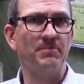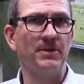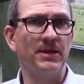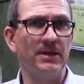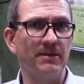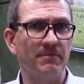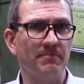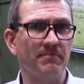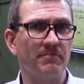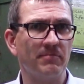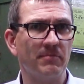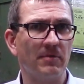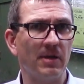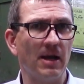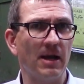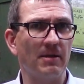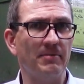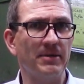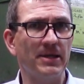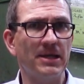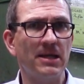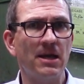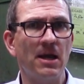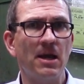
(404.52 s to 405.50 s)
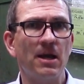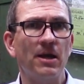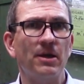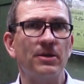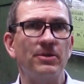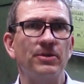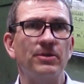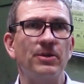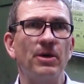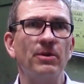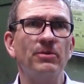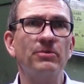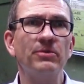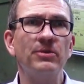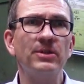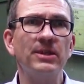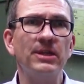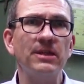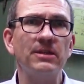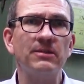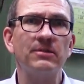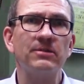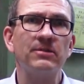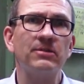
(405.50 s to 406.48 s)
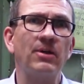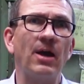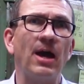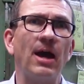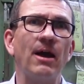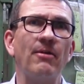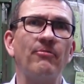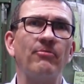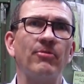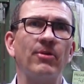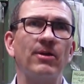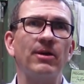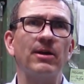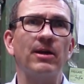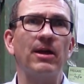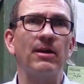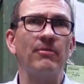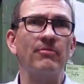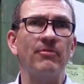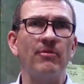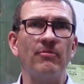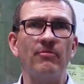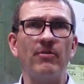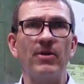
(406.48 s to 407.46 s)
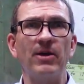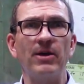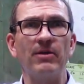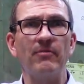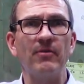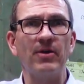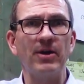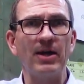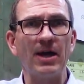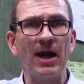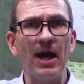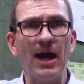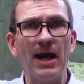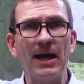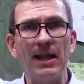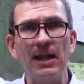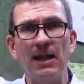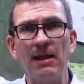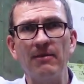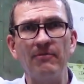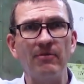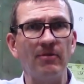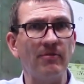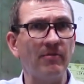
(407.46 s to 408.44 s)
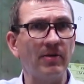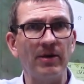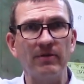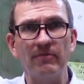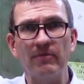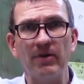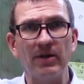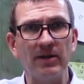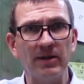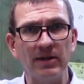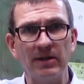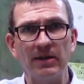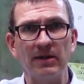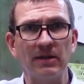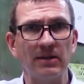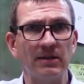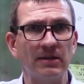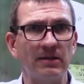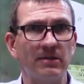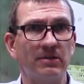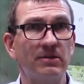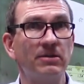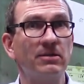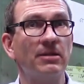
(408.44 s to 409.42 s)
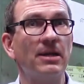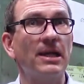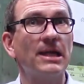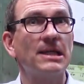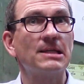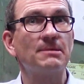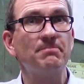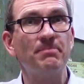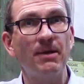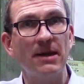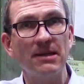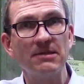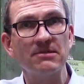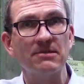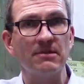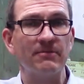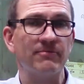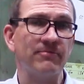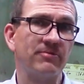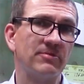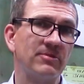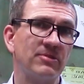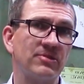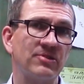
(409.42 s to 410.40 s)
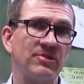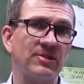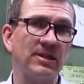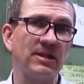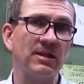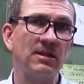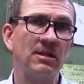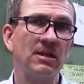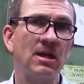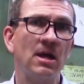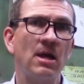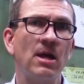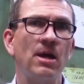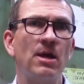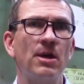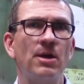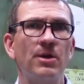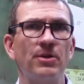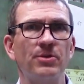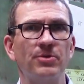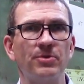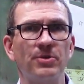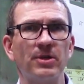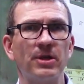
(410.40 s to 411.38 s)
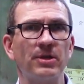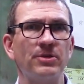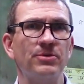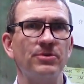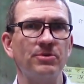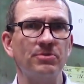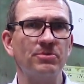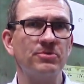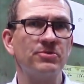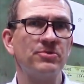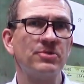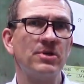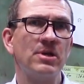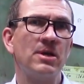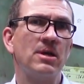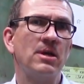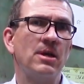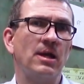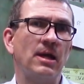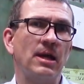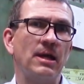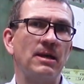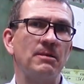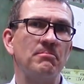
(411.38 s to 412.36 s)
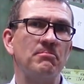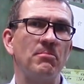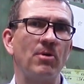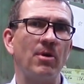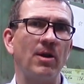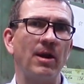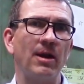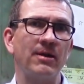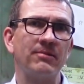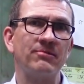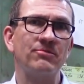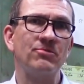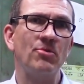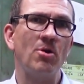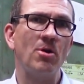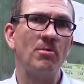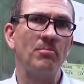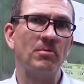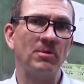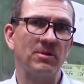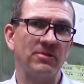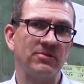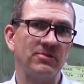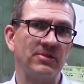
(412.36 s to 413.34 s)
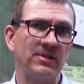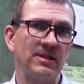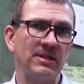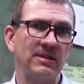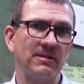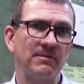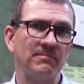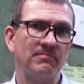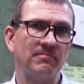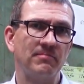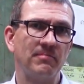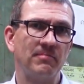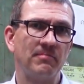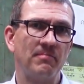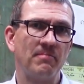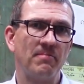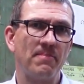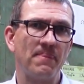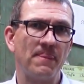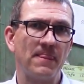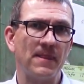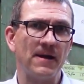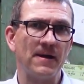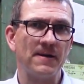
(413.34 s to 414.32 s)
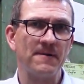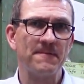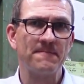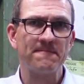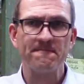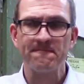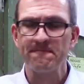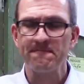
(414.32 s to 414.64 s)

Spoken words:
pin. I mean, you don't need to have a very, very high level, very, very expensive steel. You could use a more or less normal steel, yeah?